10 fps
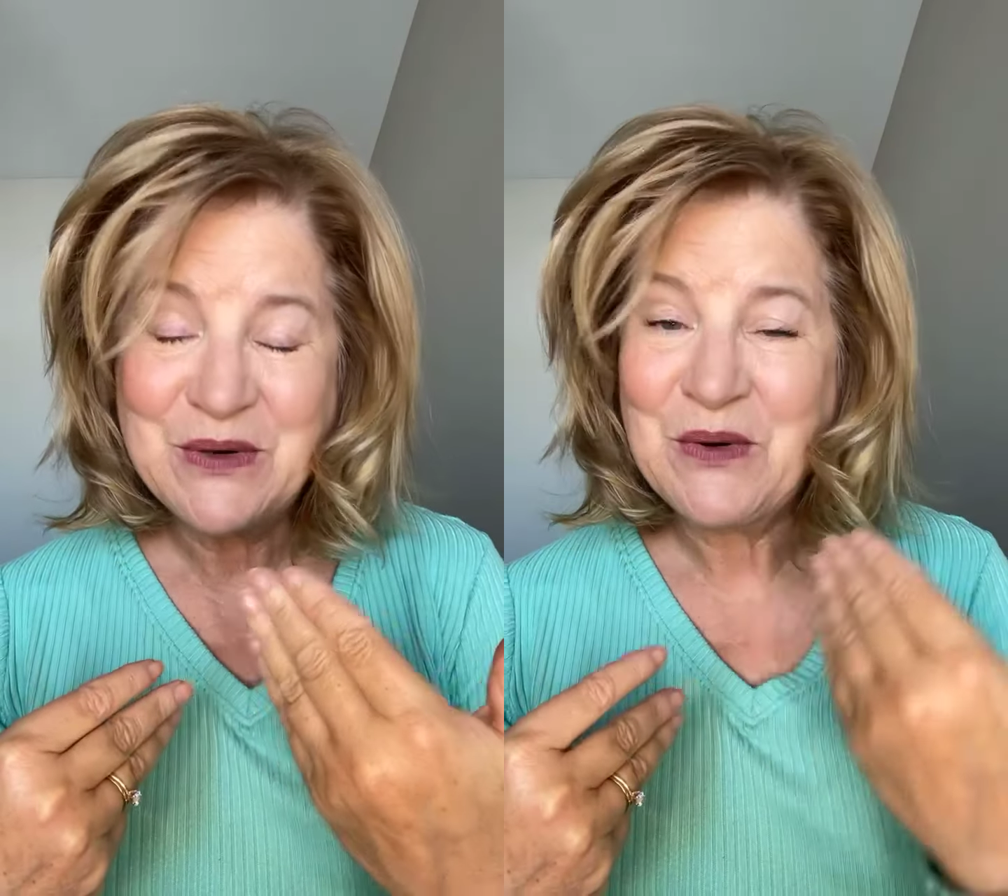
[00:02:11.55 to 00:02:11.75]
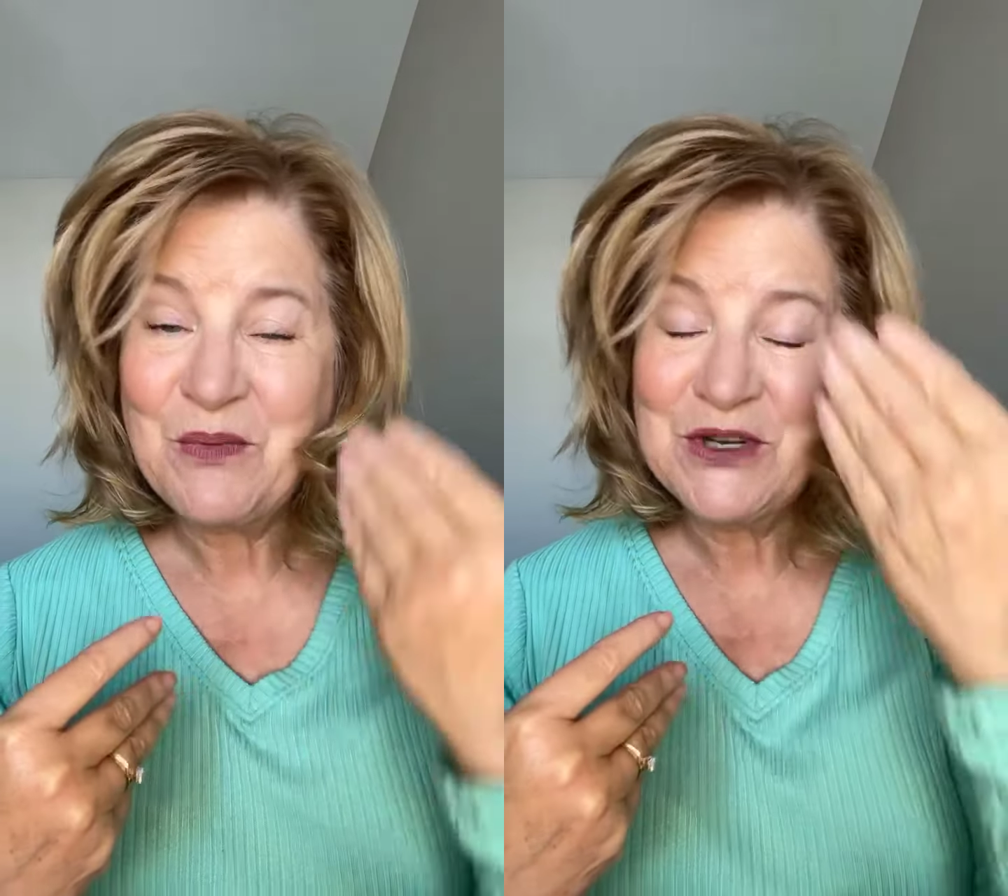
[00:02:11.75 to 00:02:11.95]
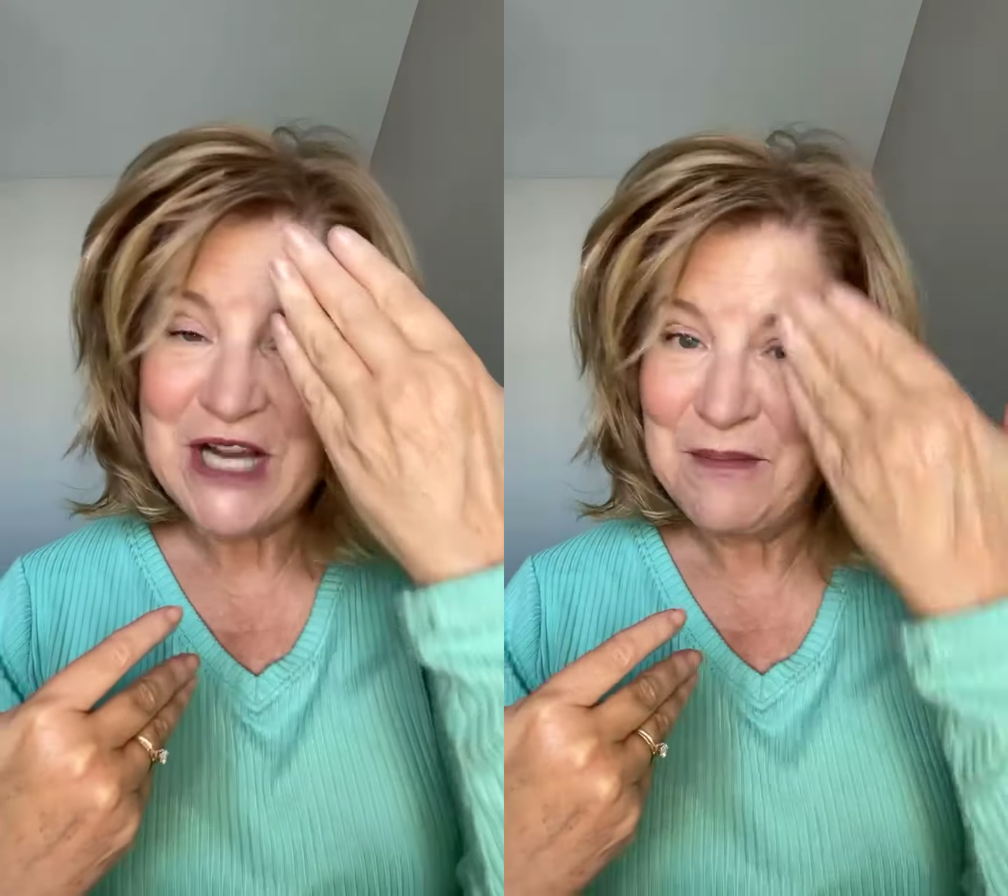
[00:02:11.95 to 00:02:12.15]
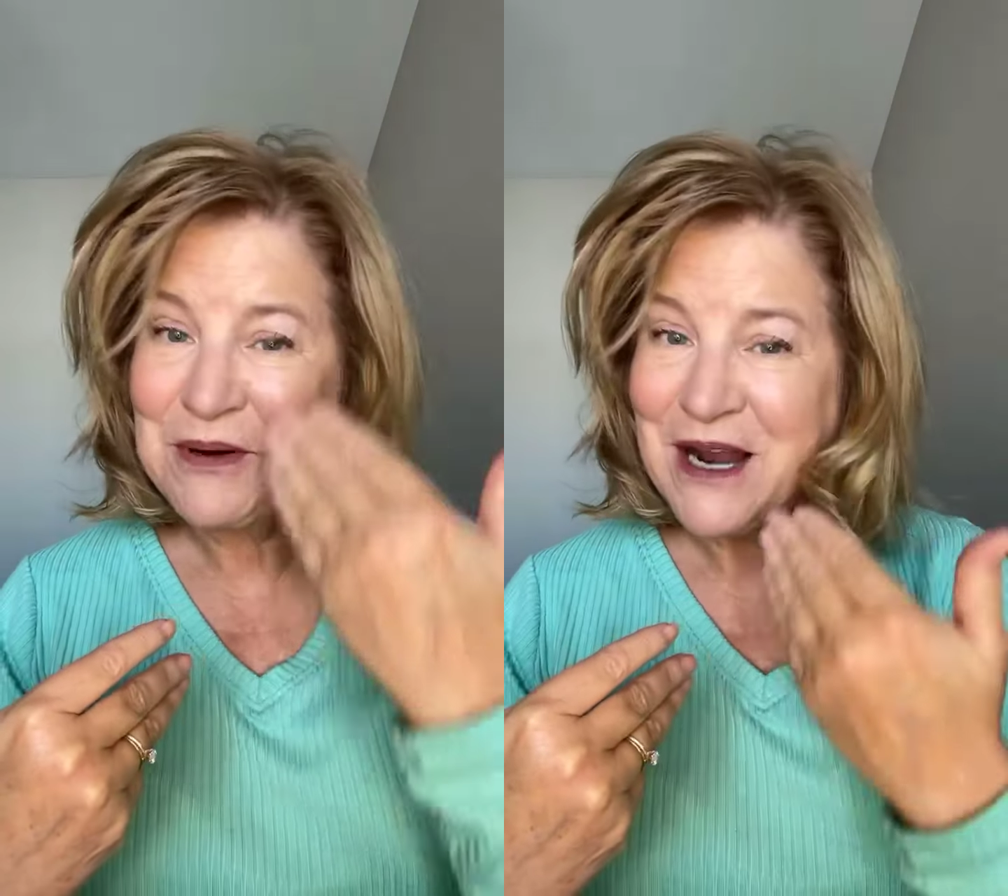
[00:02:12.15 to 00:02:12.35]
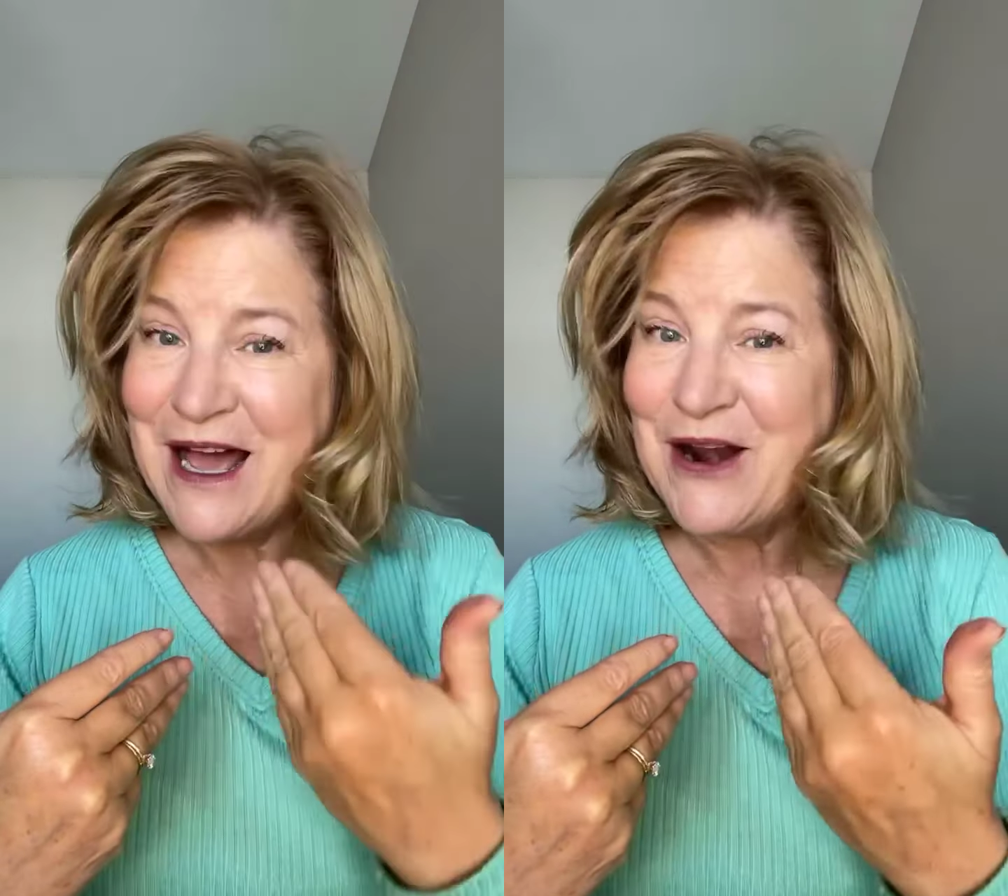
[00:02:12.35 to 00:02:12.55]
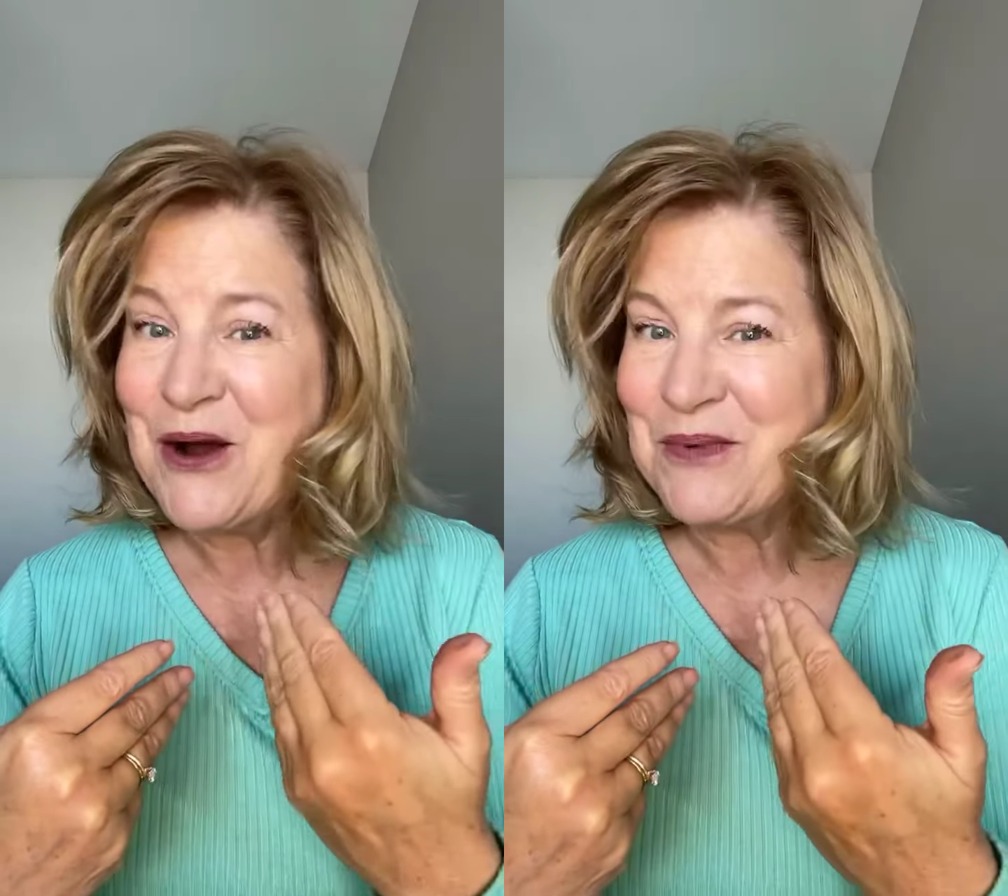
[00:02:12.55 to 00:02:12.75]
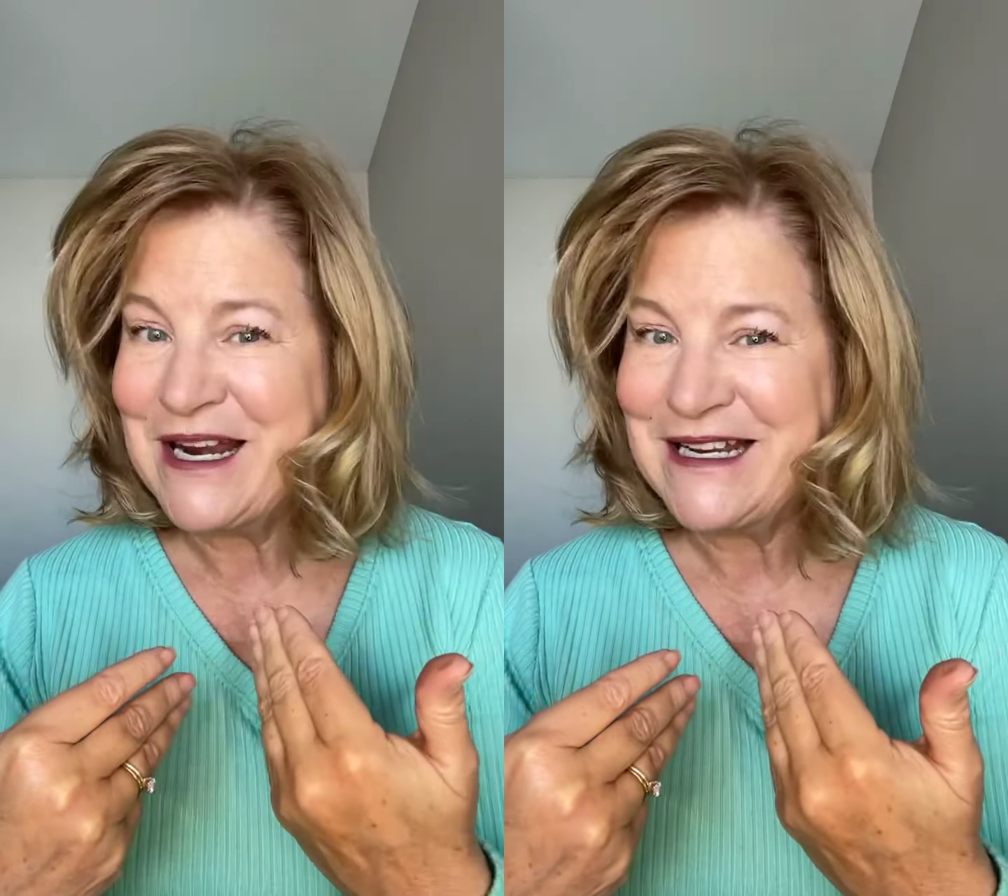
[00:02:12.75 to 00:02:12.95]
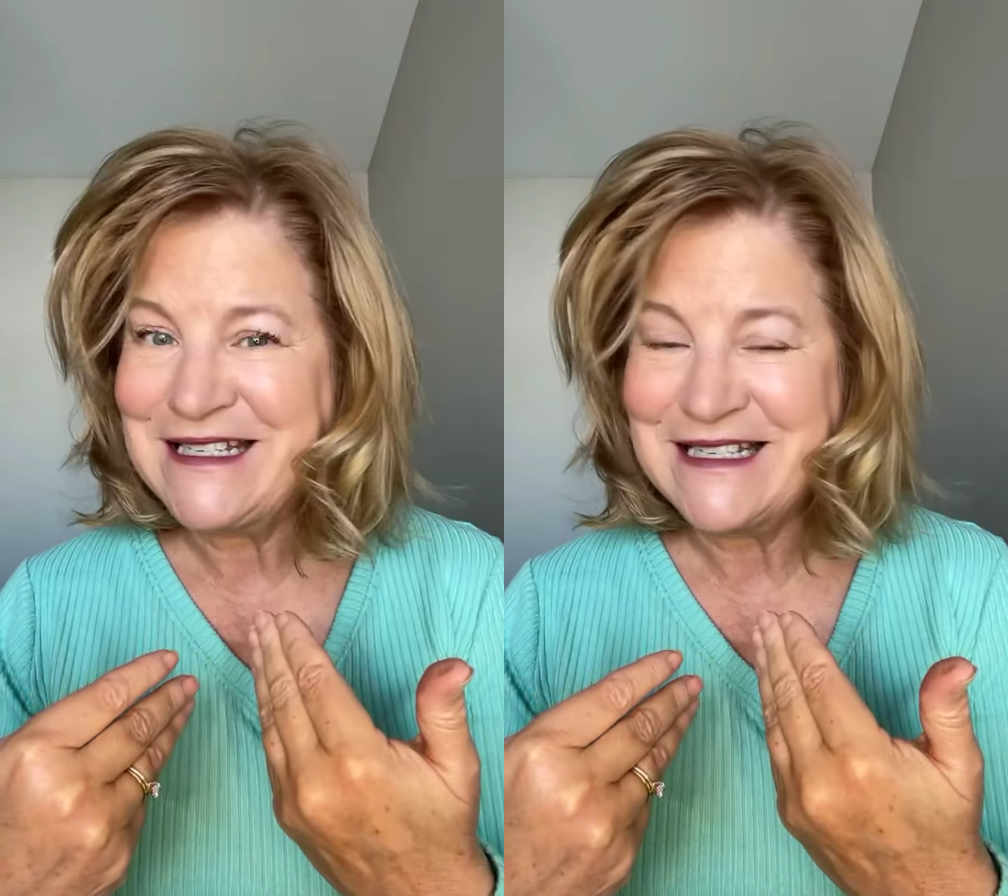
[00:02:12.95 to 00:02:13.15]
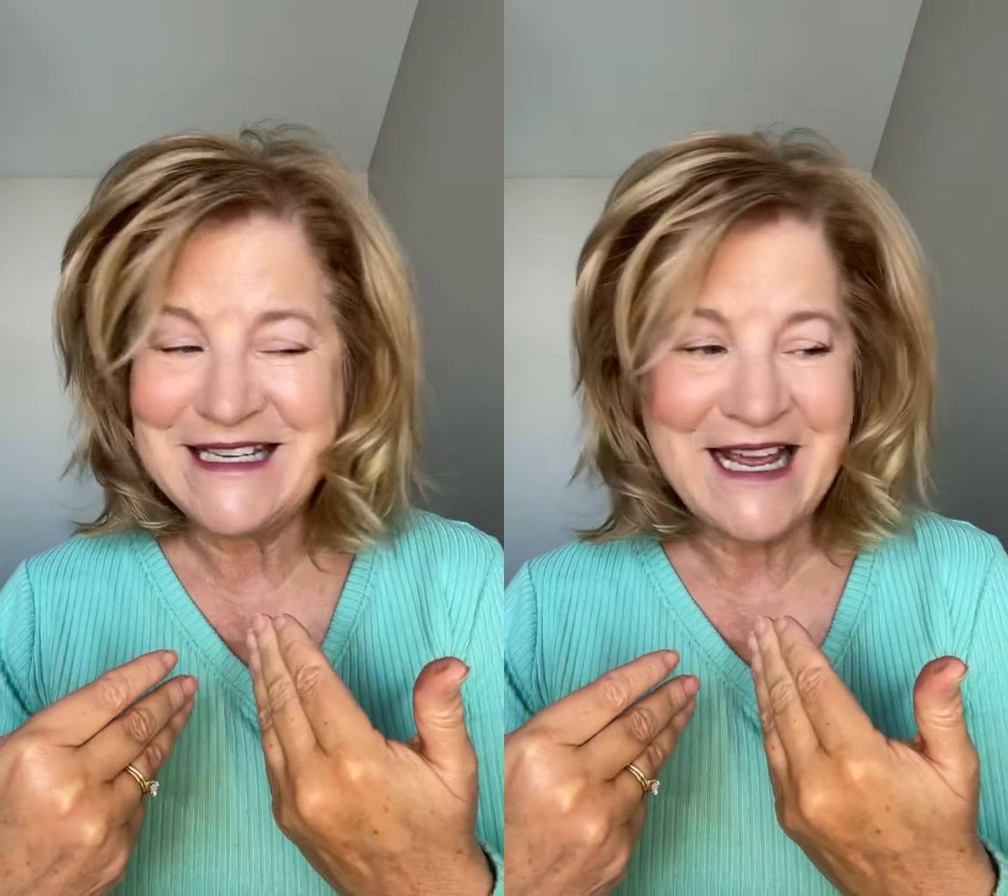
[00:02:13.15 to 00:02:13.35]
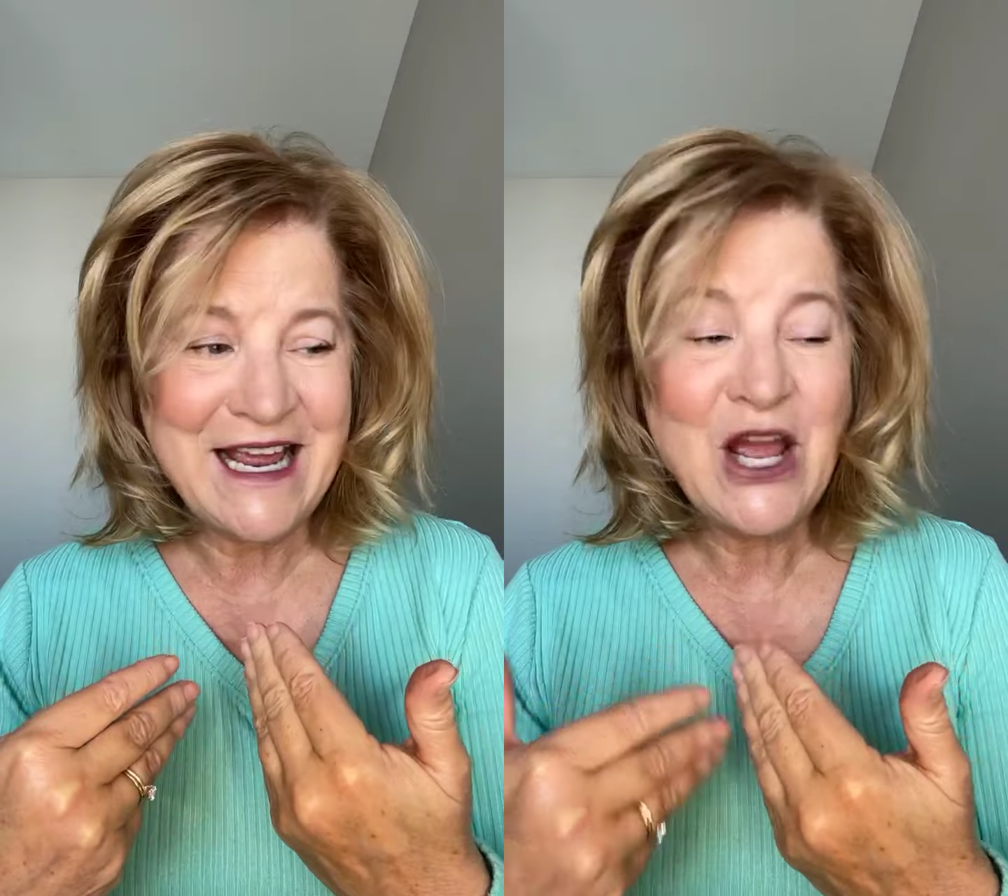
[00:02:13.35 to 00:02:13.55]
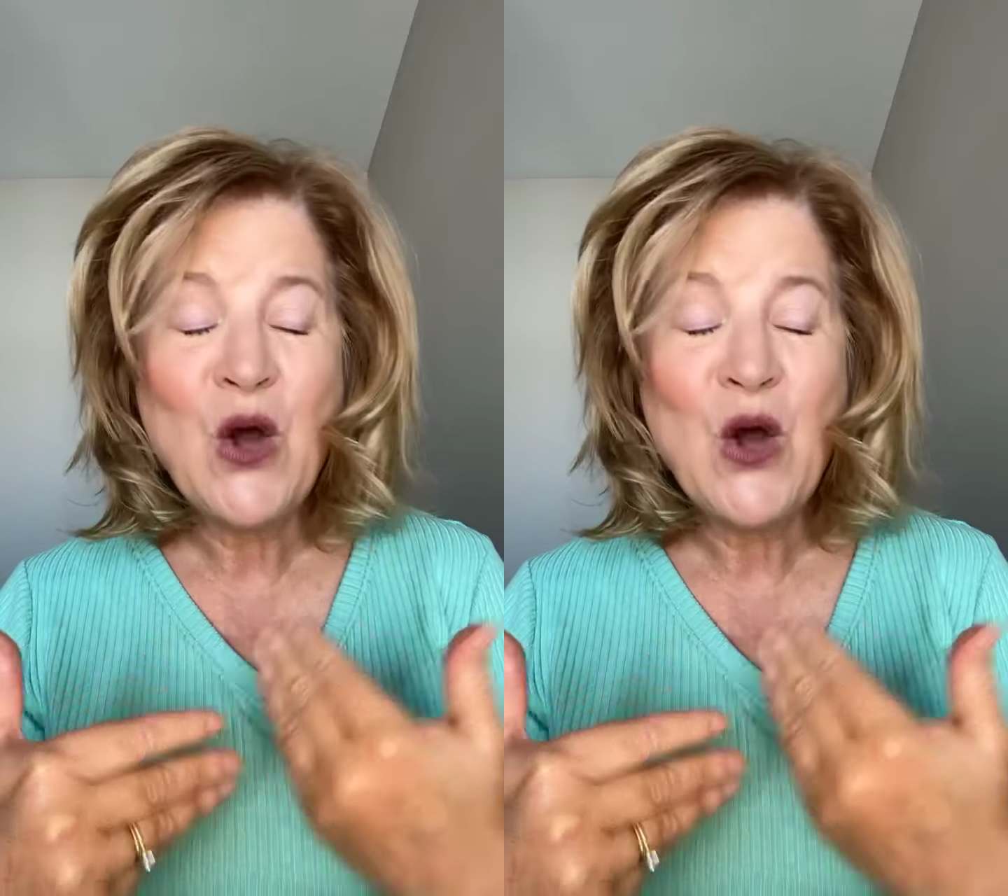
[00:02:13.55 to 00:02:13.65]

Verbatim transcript: which I put on already today,